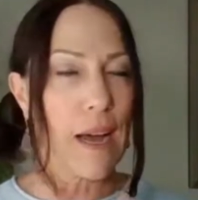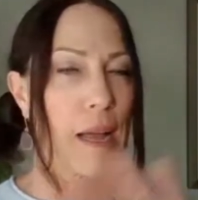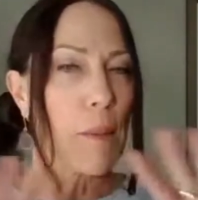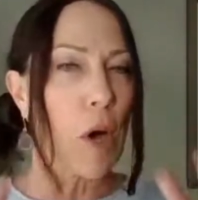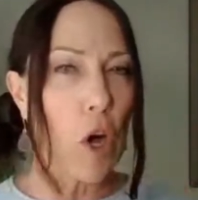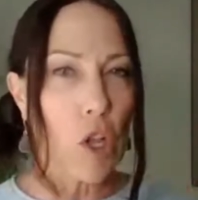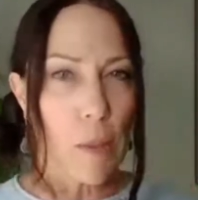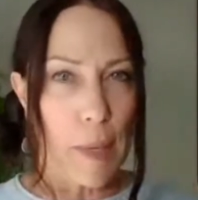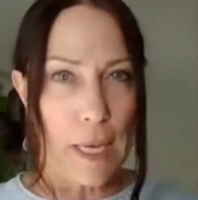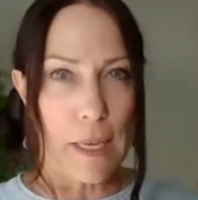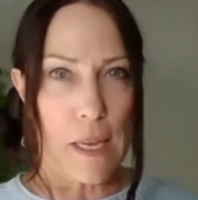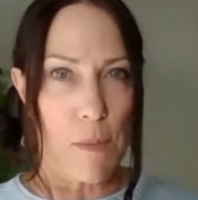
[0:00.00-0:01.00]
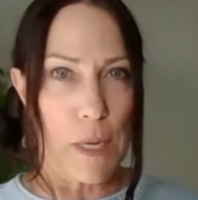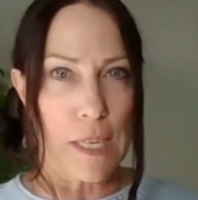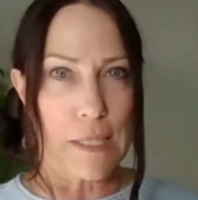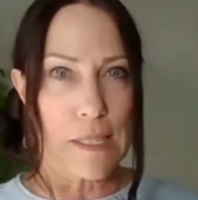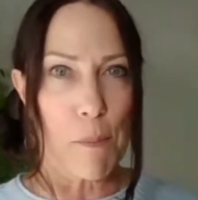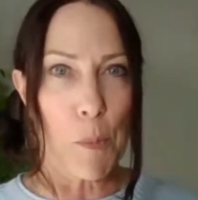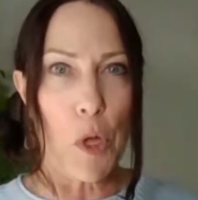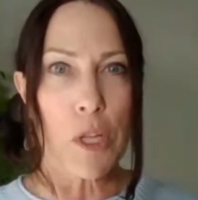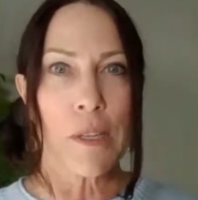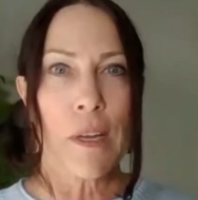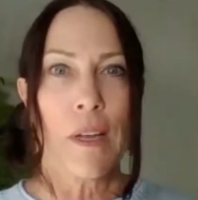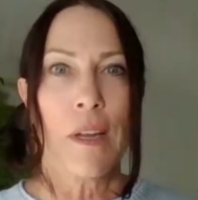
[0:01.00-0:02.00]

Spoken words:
I am all about keeping it simple.